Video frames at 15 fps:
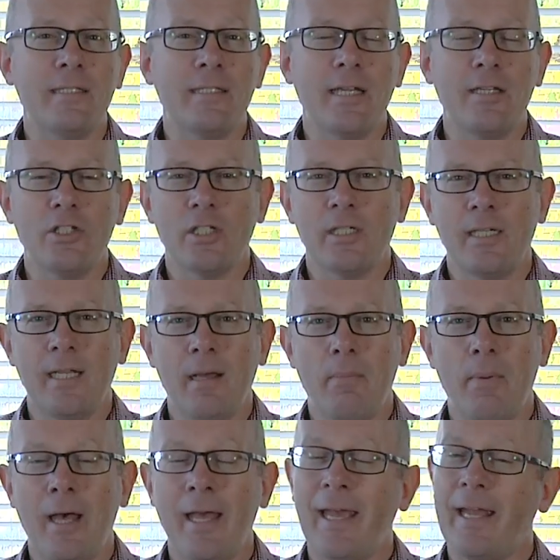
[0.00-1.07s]
station
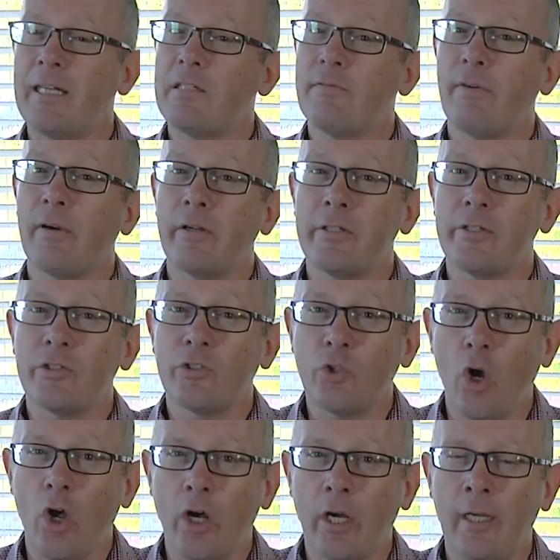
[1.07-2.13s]
nearby and it's very
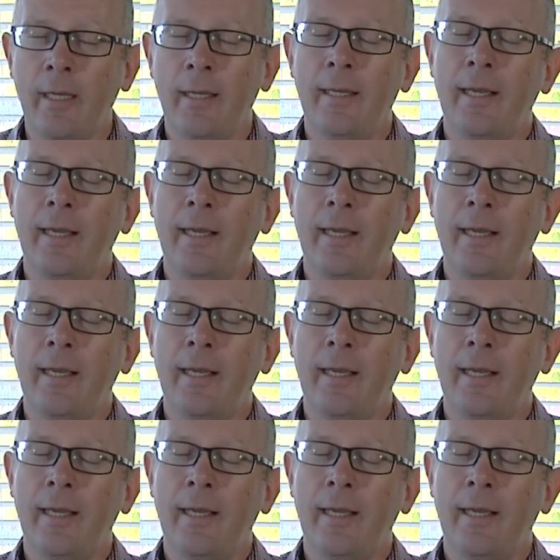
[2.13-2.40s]
strong,